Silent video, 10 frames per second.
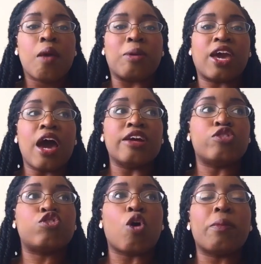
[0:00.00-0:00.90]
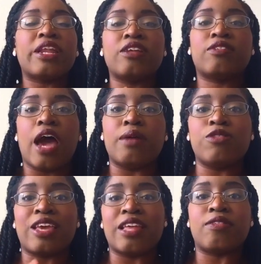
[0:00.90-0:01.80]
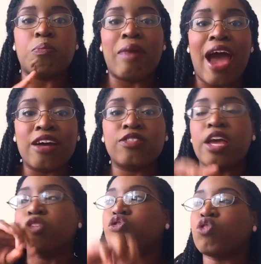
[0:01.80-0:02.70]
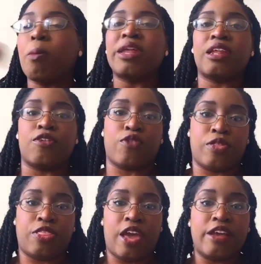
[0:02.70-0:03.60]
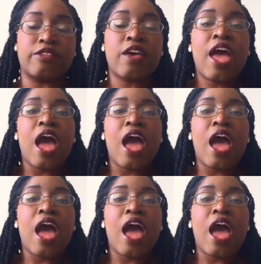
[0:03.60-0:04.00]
because so many times it gets masked as so many different things.